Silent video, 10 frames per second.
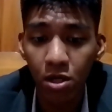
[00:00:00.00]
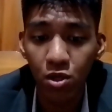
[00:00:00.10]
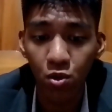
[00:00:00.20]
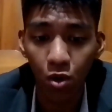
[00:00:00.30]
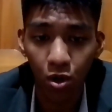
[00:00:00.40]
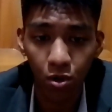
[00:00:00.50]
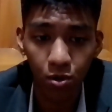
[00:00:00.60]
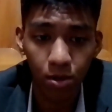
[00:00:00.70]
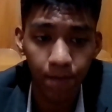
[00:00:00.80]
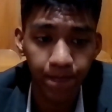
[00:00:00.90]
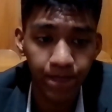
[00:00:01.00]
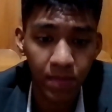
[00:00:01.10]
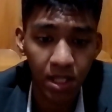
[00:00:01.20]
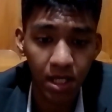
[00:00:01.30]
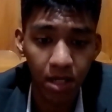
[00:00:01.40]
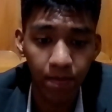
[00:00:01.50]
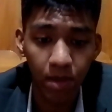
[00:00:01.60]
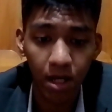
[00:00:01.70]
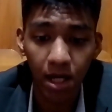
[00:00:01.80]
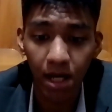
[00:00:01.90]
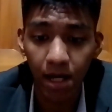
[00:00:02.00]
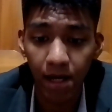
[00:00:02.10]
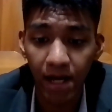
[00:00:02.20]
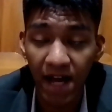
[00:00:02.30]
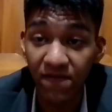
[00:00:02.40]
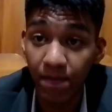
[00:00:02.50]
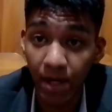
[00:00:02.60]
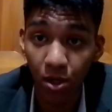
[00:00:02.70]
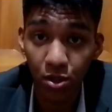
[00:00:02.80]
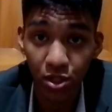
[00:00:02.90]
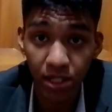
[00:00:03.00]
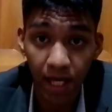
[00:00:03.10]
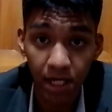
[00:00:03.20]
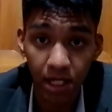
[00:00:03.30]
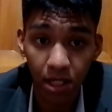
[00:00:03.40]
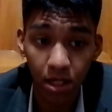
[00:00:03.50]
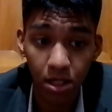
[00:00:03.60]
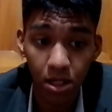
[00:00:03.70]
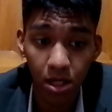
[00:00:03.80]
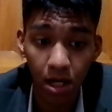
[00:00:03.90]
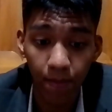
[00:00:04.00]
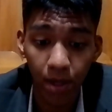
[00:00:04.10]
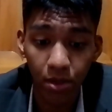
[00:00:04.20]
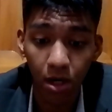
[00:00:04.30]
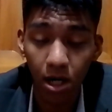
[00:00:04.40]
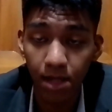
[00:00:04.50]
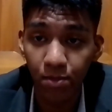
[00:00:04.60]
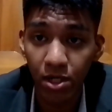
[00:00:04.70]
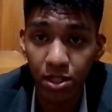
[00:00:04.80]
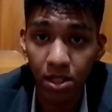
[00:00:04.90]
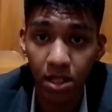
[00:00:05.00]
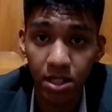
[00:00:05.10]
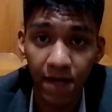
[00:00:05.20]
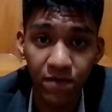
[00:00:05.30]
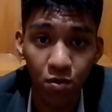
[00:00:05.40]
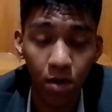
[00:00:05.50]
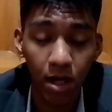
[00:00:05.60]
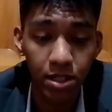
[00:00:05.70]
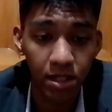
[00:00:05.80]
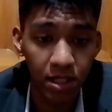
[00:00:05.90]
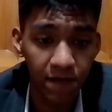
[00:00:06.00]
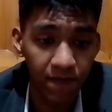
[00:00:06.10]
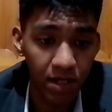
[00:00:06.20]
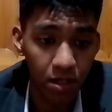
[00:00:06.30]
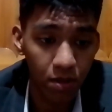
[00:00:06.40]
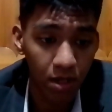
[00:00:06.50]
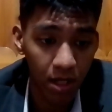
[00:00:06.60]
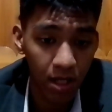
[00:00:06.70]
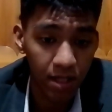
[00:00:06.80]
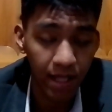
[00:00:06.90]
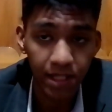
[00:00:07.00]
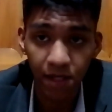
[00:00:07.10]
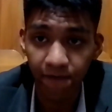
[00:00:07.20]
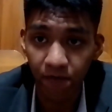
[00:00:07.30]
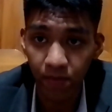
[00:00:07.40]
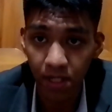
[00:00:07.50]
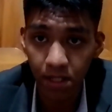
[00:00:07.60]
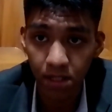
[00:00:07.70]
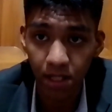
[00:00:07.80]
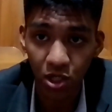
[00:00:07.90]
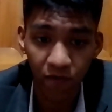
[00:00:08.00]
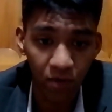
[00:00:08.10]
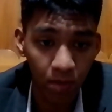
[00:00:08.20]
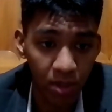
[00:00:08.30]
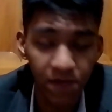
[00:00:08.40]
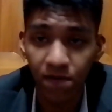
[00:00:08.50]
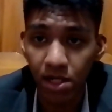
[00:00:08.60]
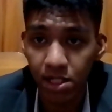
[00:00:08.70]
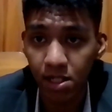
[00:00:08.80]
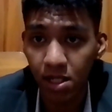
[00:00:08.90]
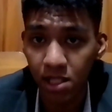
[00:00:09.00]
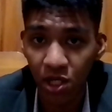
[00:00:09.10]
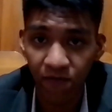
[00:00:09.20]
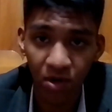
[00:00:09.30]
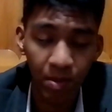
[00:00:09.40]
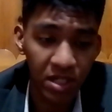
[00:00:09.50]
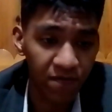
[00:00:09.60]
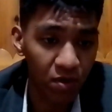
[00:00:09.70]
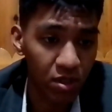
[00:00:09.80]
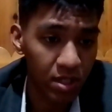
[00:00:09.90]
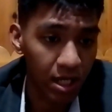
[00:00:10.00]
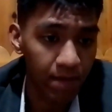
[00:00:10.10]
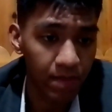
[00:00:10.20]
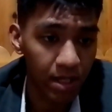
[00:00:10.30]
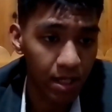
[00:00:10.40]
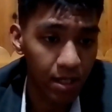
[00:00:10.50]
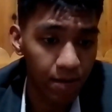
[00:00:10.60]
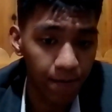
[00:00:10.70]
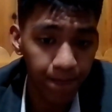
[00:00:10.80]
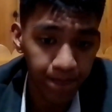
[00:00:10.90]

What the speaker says: you all have a better understanding about the Harlem Renaissance after watching this video. That's it for me. Thank you very much for listening. Thank you very much for your time, and